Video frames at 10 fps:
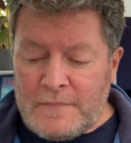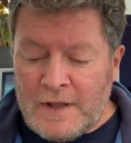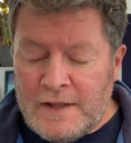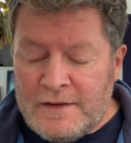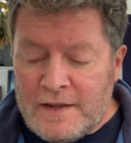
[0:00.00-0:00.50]

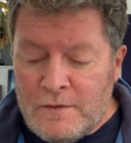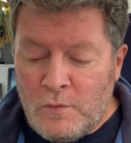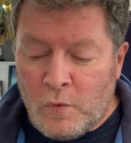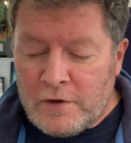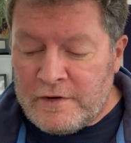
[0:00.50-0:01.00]
And he didn't
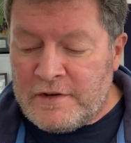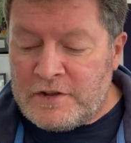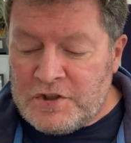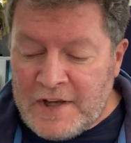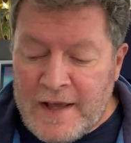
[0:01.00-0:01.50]
want to
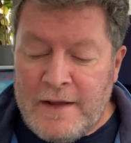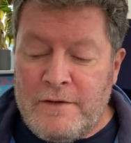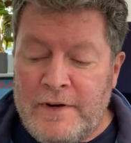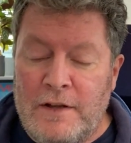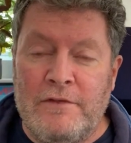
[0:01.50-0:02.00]
share the
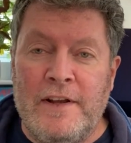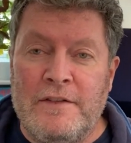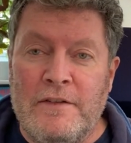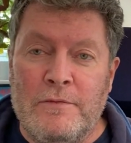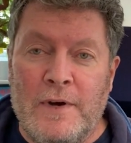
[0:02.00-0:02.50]
real
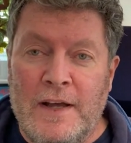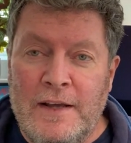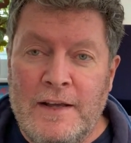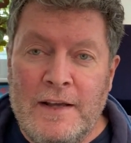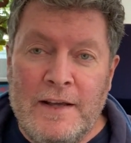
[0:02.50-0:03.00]
reasons why.
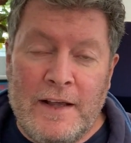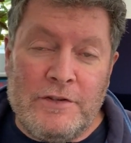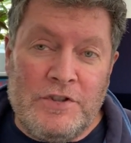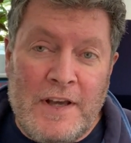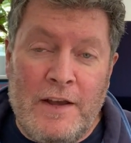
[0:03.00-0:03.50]
I'll
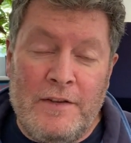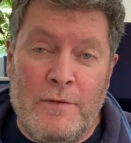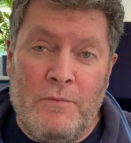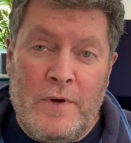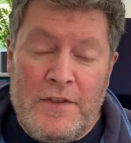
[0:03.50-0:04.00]
share
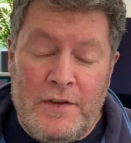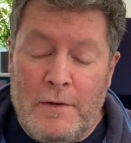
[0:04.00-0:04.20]
them with you